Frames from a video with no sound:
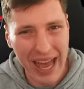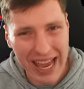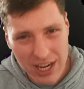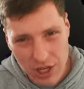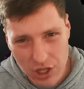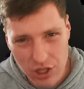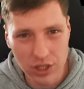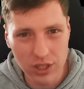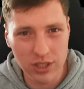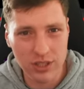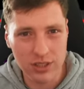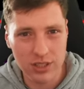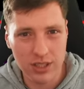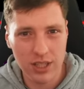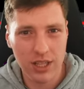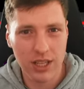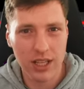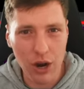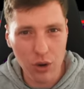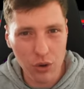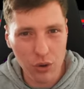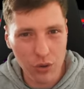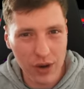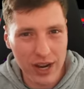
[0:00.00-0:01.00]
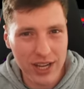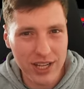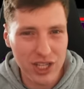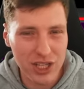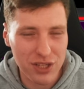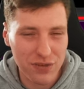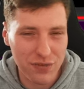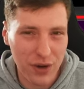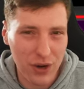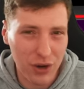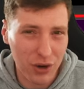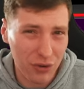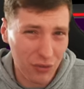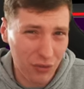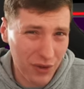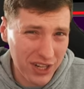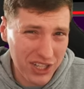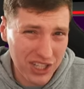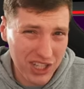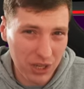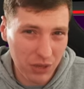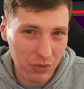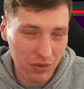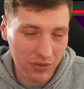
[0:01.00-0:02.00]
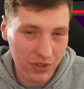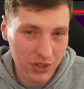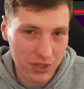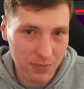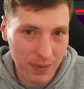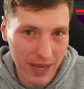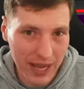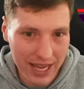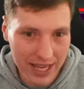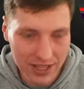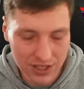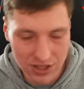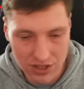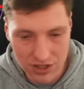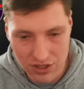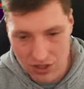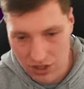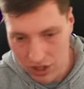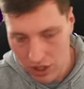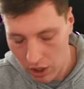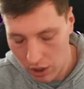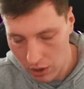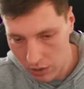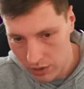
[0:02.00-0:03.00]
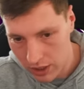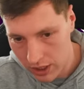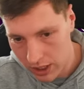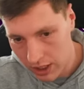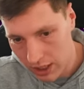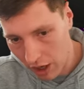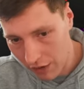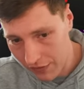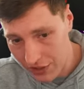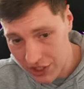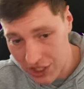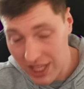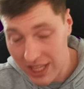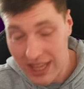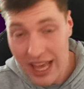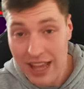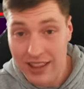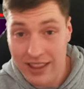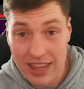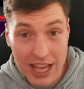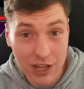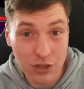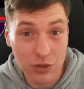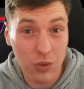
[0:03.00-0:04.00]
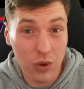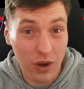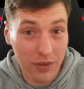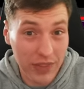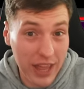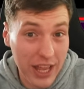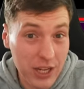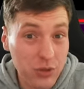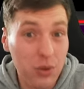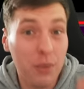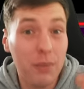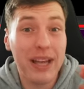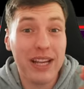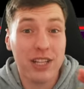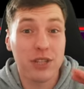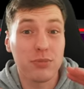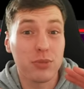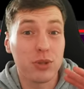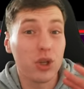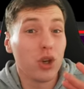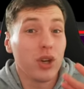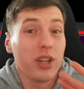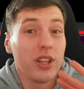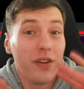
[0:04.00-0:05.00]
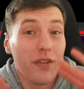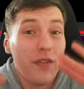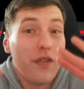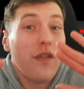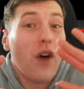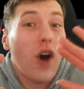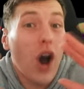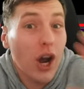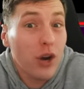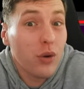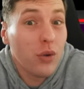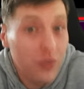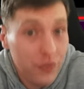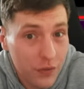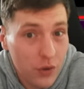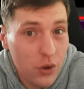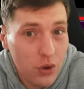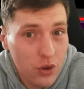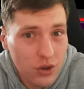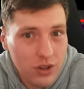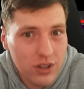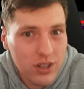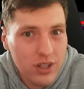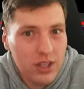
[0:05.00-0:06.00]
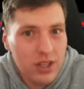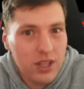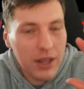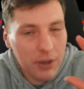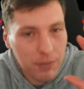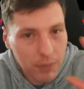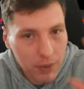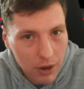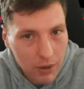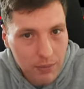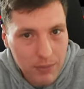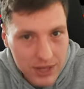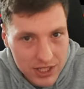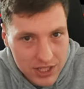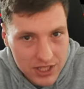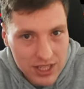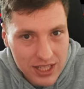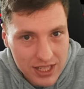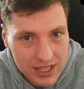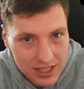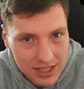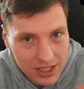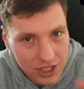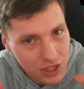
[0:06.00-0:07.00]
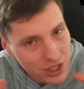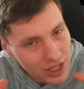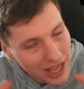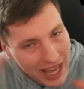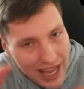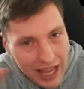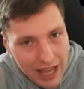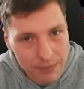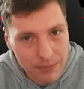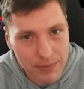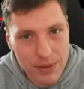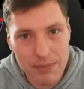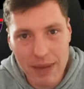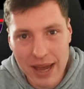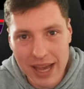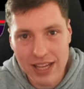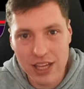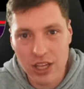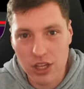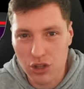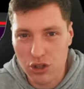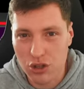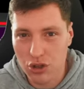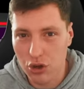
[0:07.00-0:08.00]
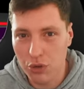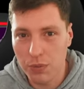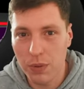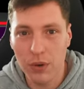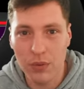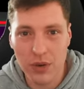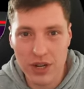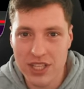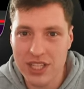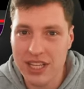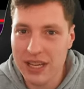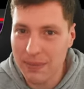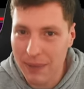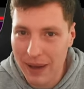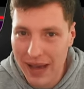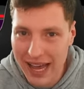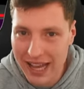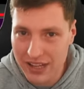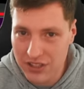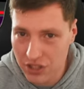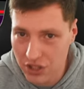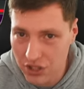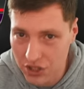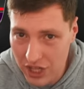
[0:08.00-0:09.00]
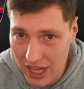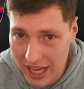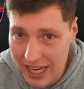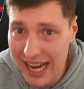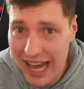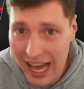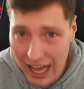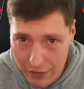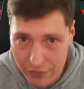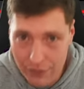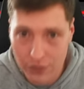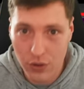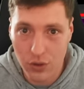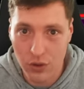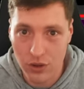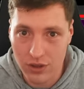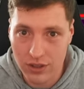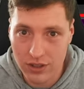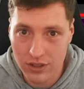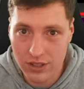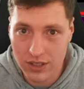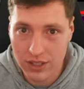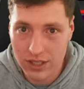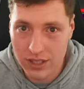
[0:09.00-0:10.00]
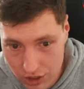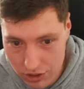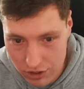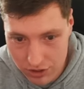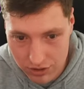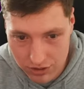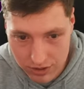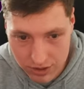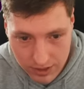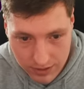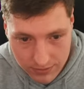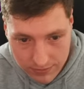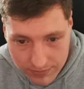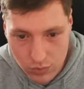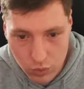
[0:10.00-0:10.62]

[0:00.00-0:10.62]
patient. Alcaraz is very risky with his passes, so obviously that that's what that's what makes him good in the final third. But the problem is he you can't be making super risky passes in our third because